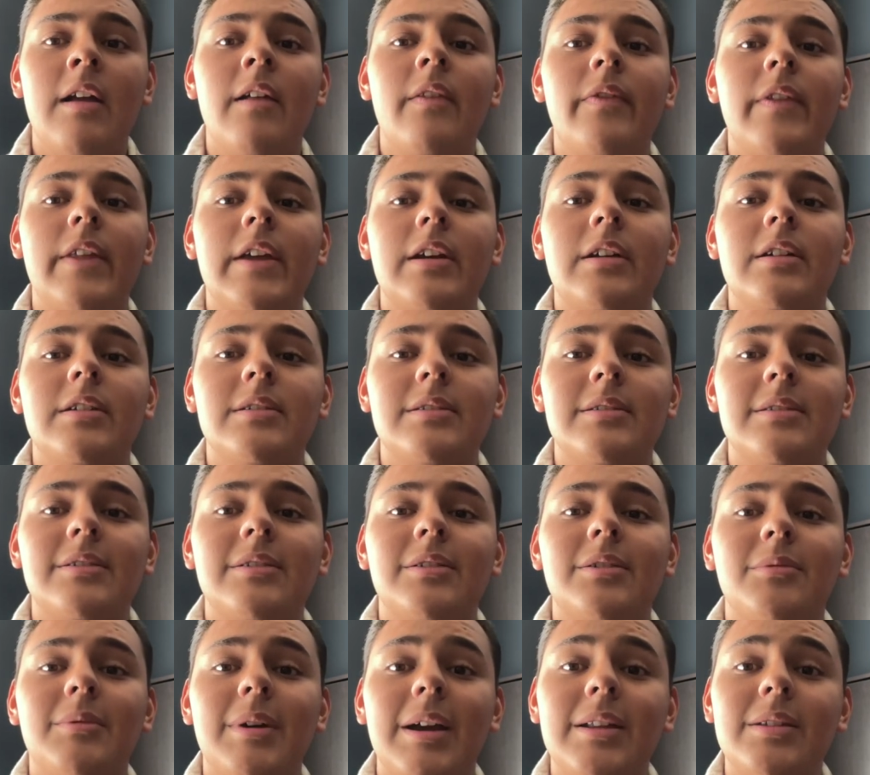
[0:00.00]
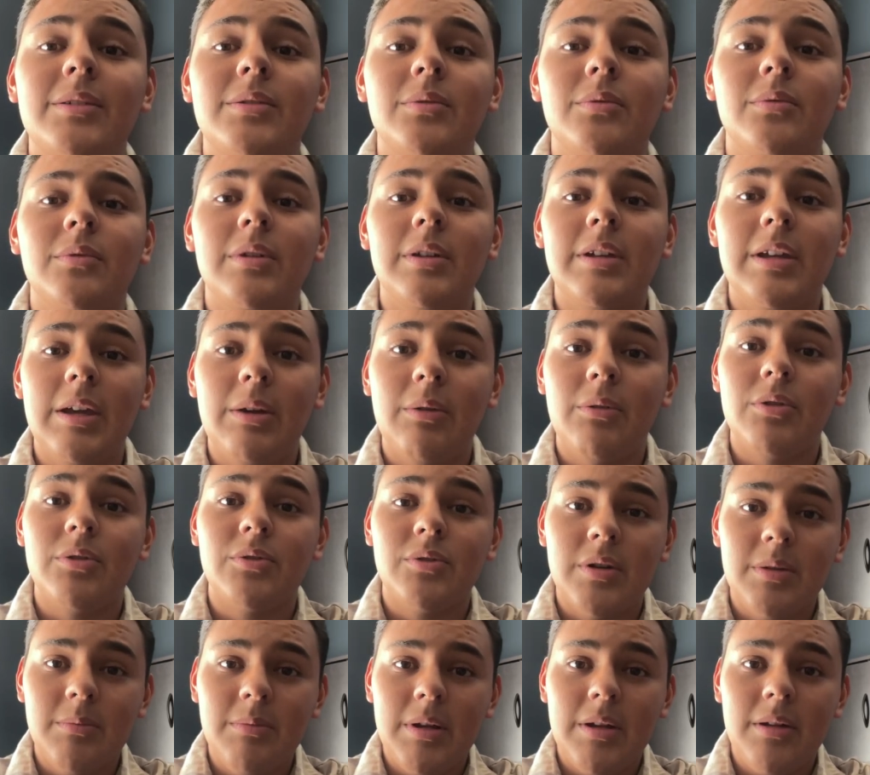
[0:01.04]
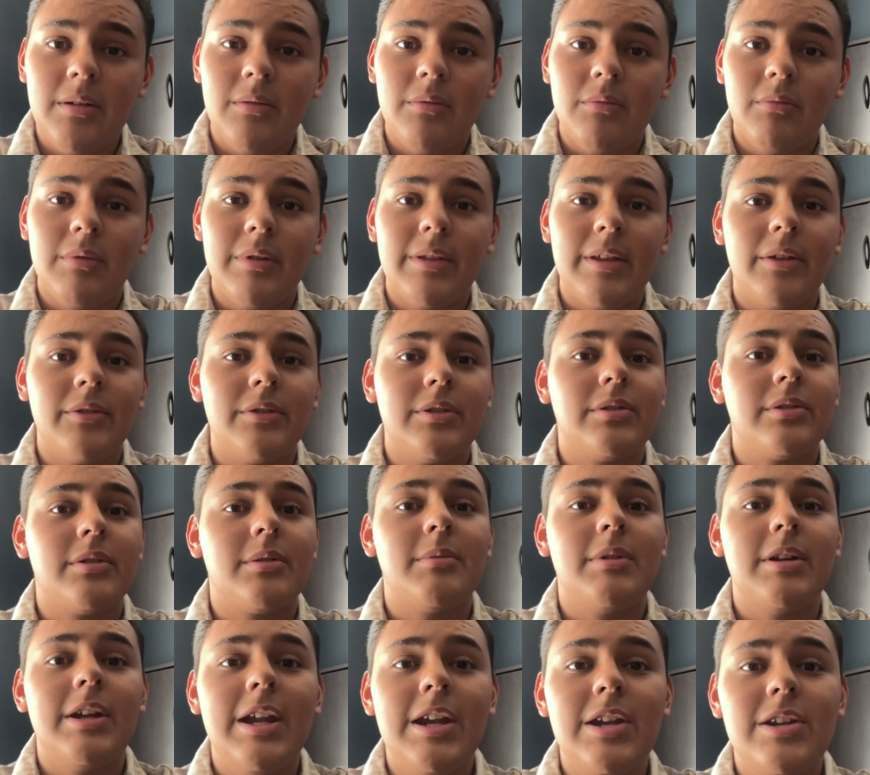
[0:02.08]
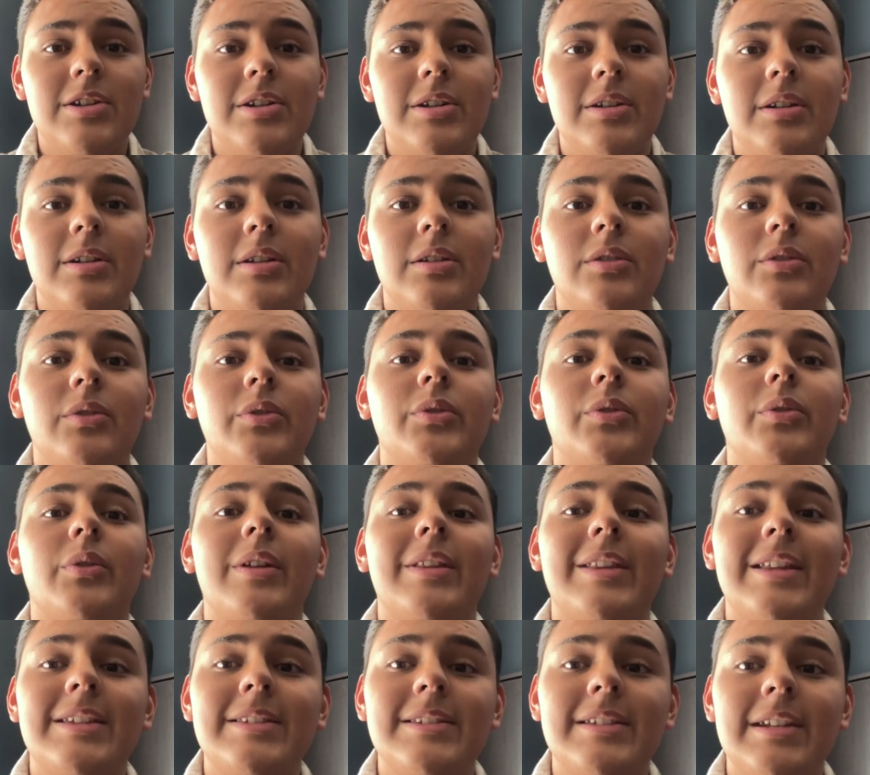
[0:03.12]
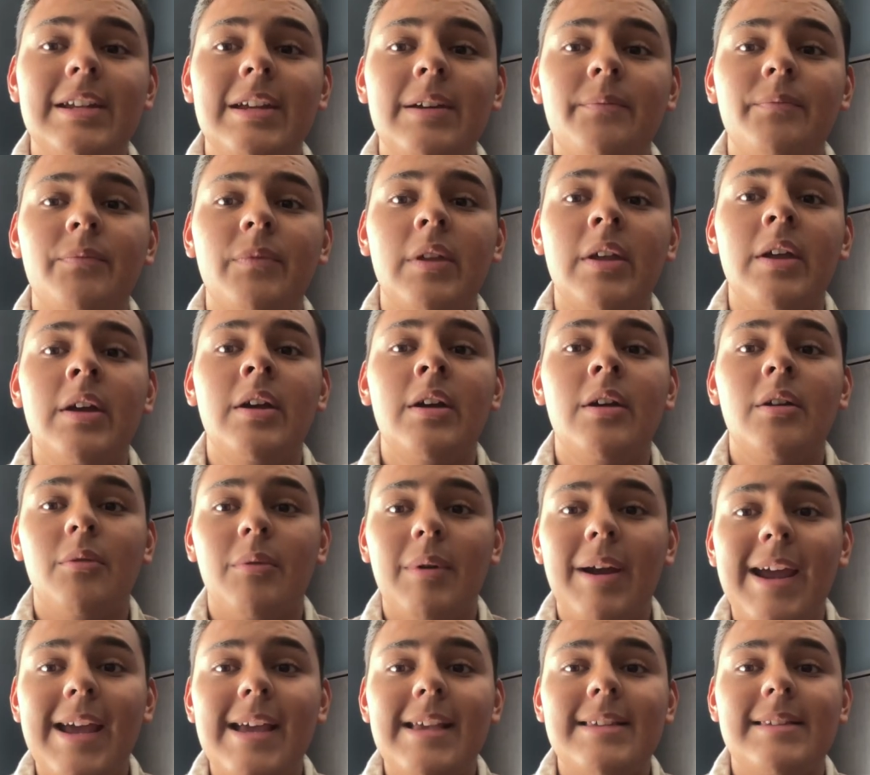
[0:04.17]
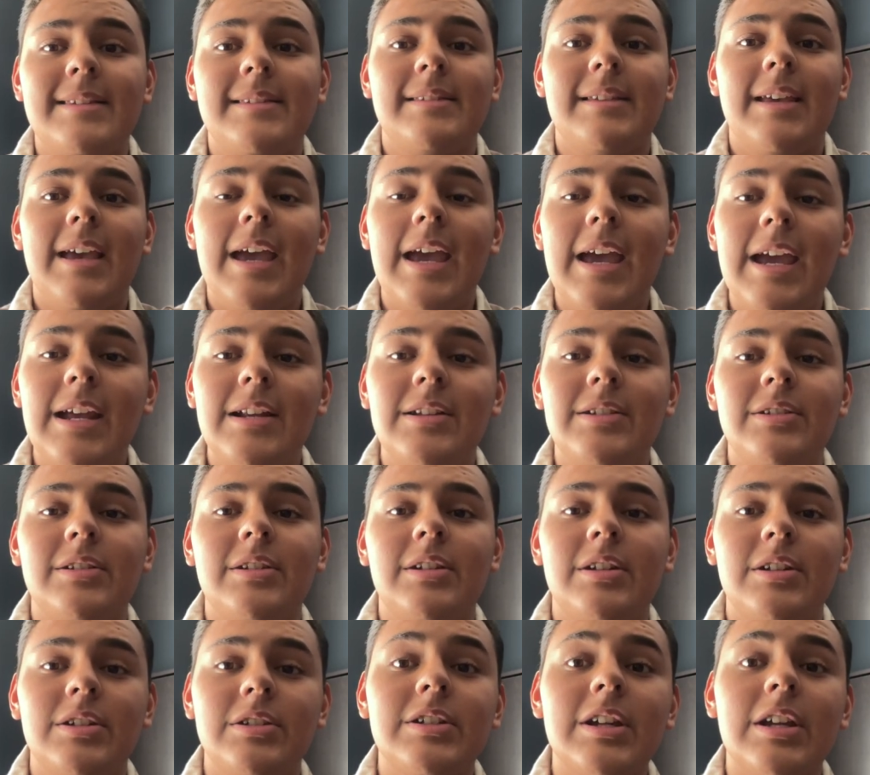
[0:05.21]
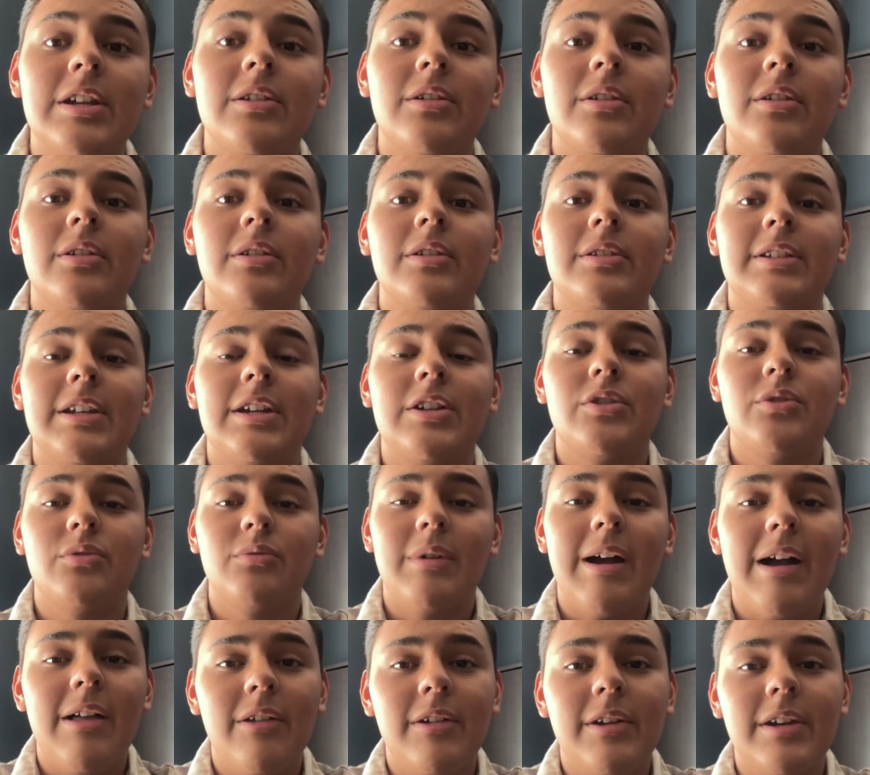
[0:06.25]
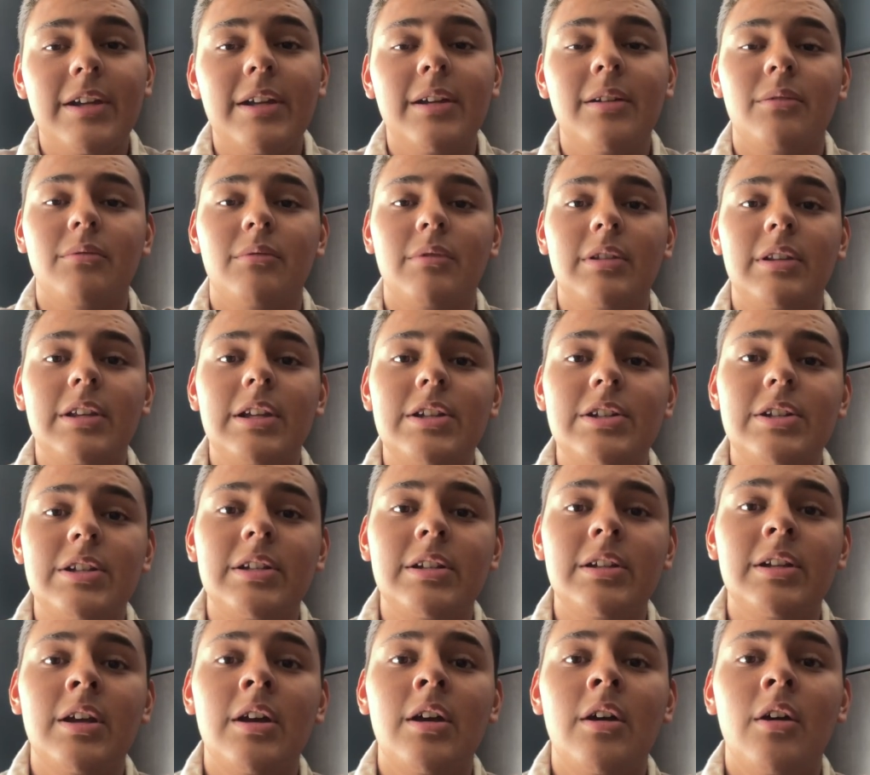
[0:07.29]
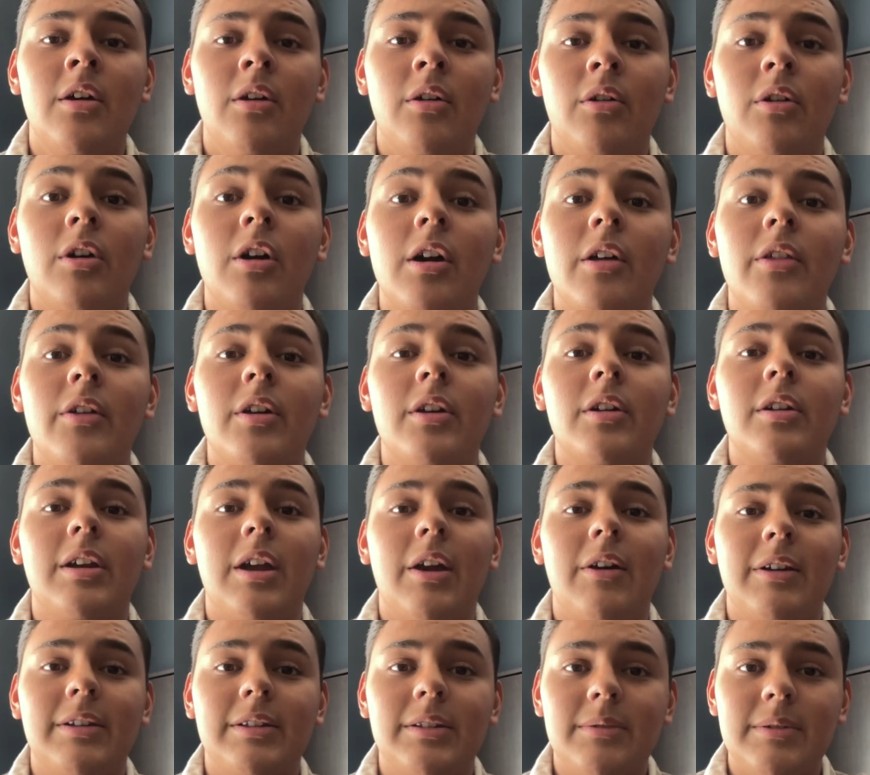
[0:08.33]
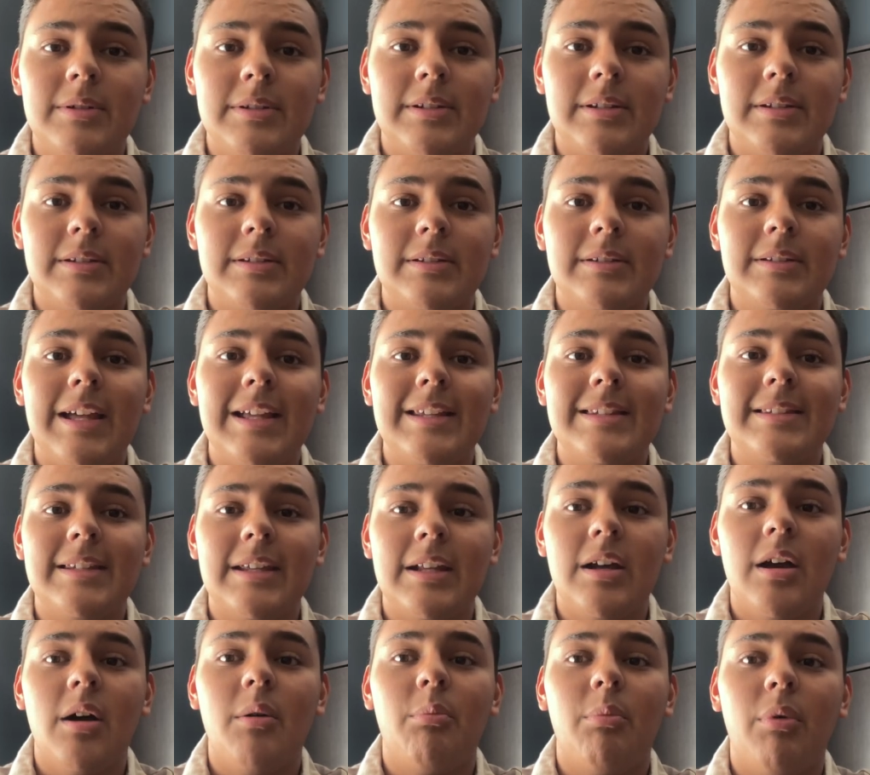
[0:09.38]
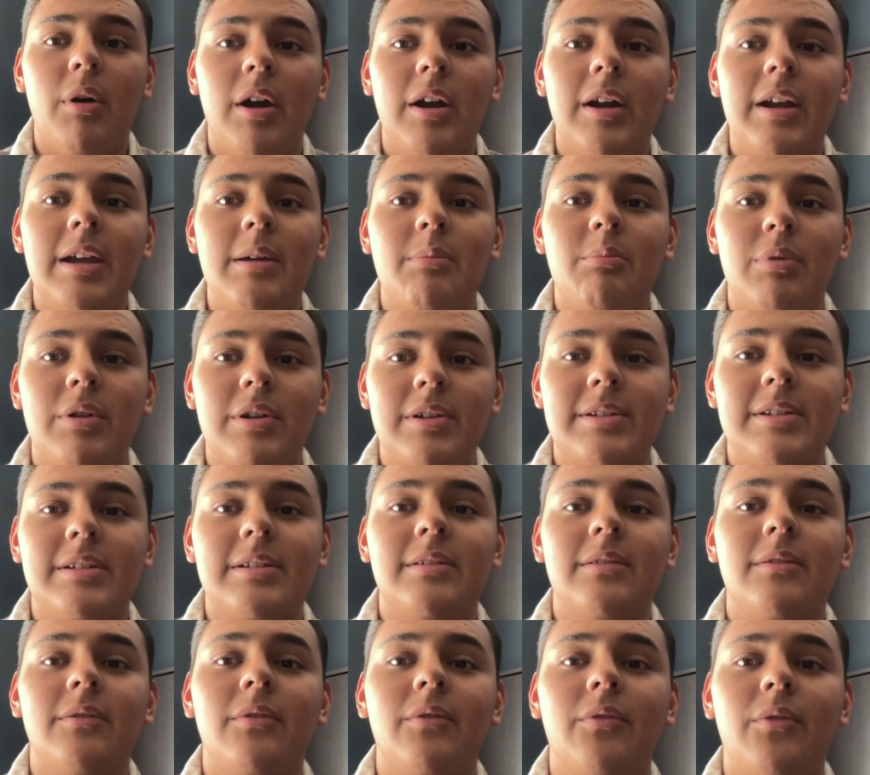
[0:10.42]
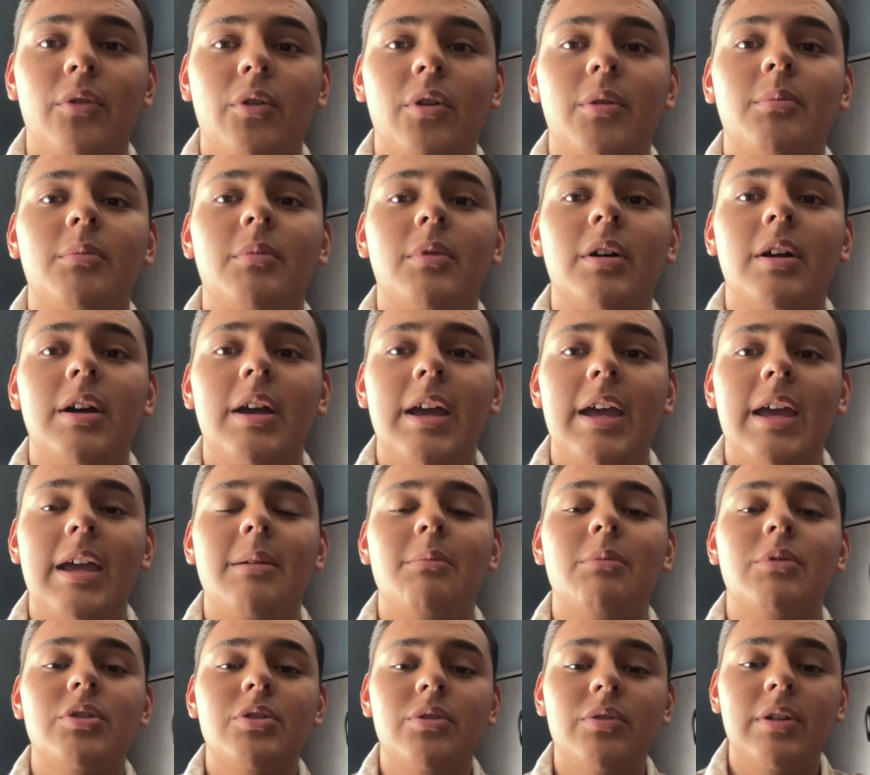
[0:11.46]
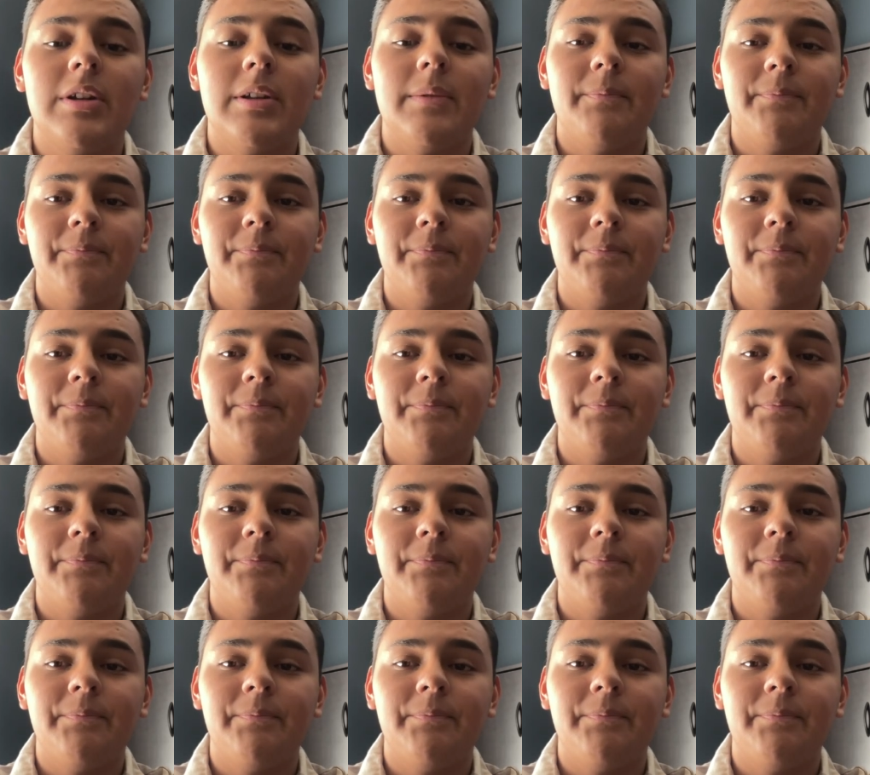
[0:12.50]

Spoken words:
They concern the right to equal treatment without discrimination due to ethnicity, race, age, gender, sexuality, religion, or other characteristics that set apart a person from a majority.